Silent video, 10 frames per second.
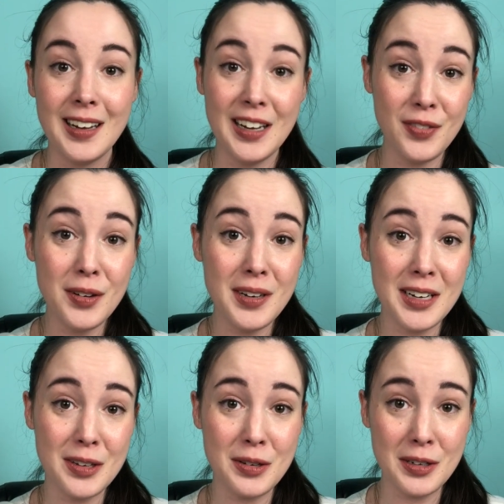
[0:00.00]
If you
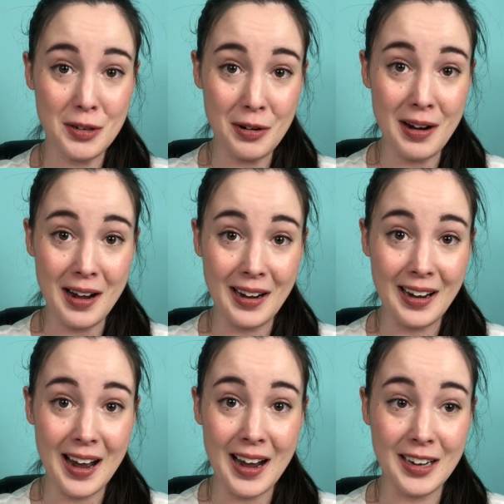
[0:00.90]
need a good
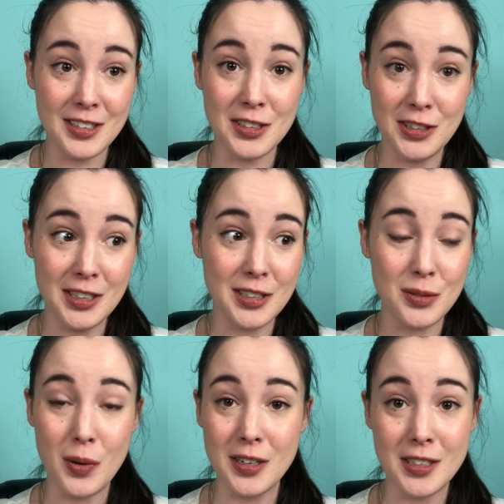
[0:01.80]
cry, I suggest
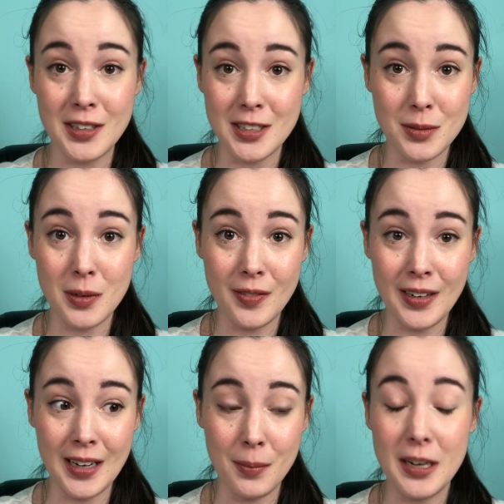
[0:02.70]
watching this
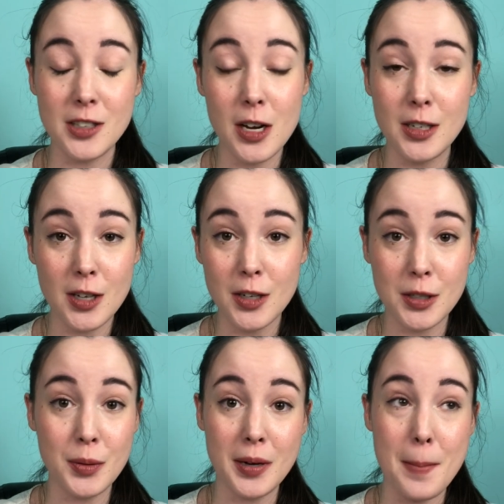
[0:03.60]
movie. I mean, it's, it's
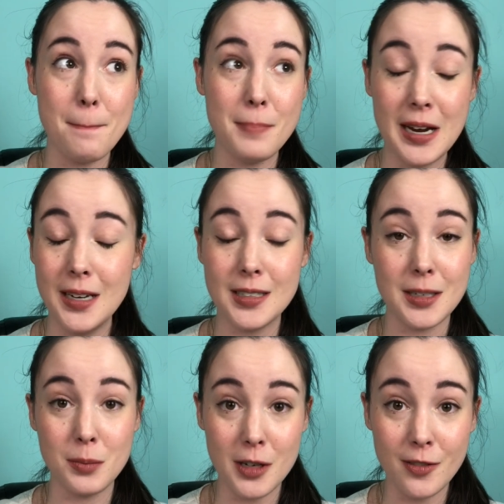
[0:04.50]
also an
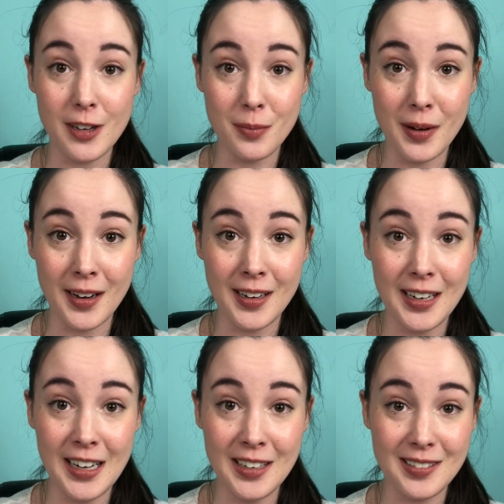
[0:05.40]
amazing movie, but
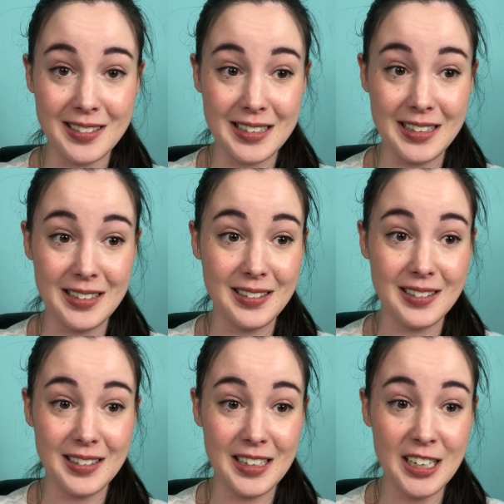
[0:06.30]
it
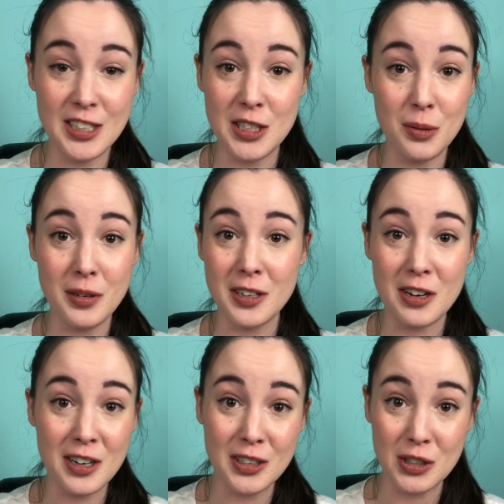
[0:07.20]
hits you in the
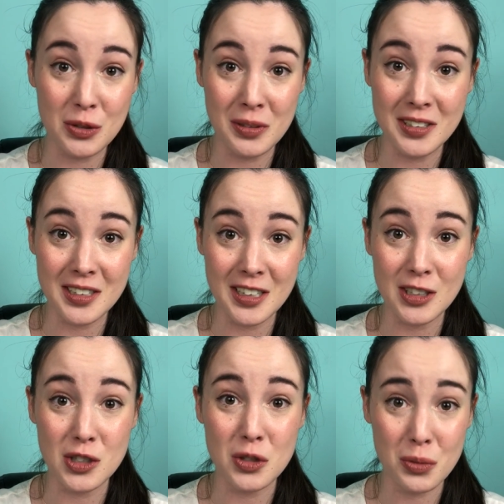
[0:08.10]
heartstrings like a
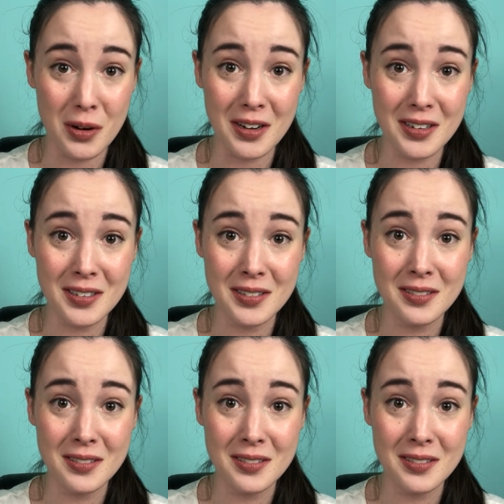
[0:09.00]
truck.